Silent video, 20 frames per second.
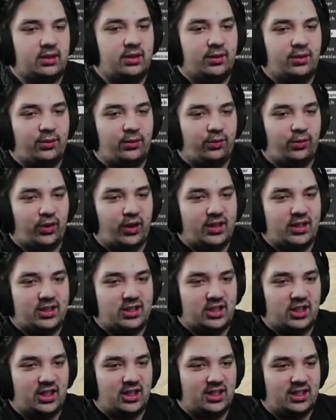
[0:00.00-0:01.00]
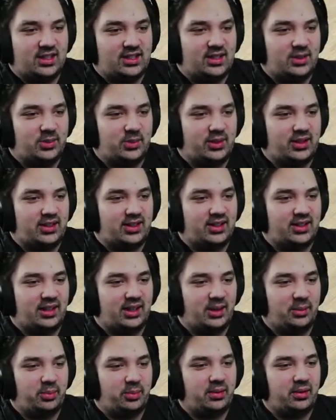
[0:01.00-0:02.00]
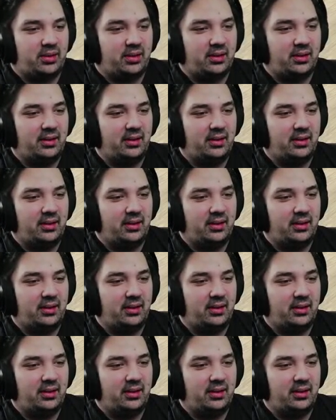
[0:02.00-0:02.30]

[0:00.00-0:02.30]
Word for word: find Jake and see what the hell happened.